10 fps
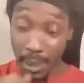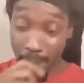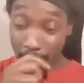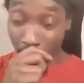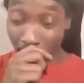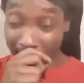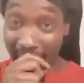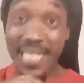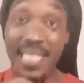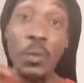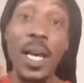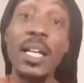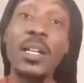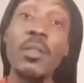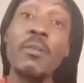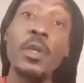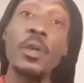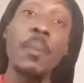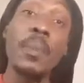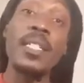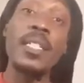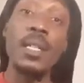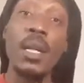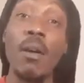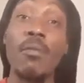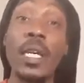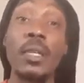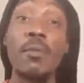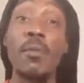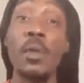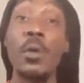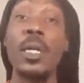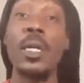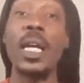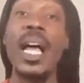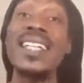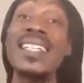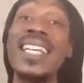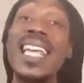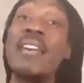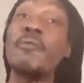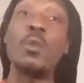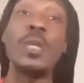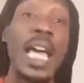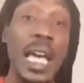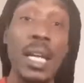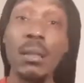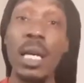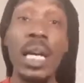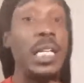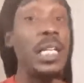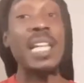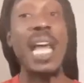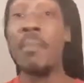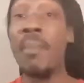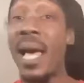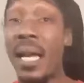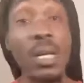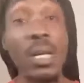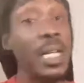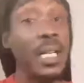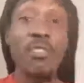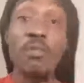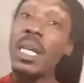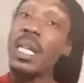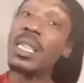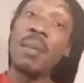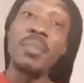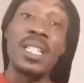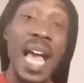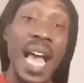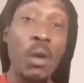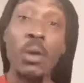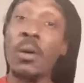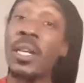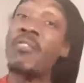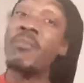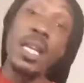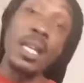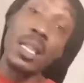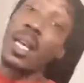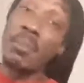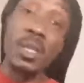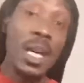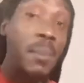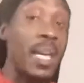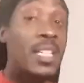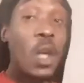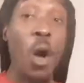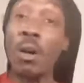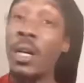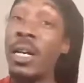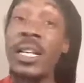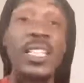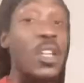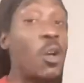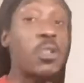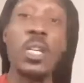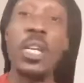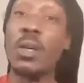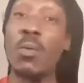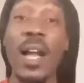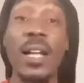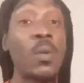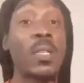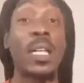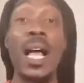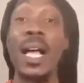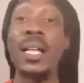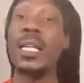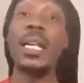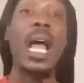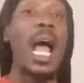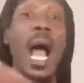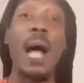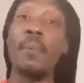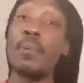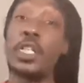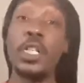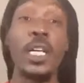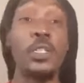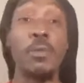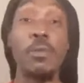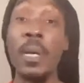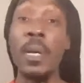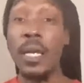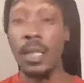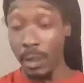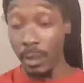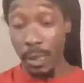All right, I see we got another viewer. Peace and love. Thank you for viewing the content. If you can, it does not matter. Give me a thumbs down or give me a thumbs up. It's all good as long as you're interacting with the content. I appreciate you for being here.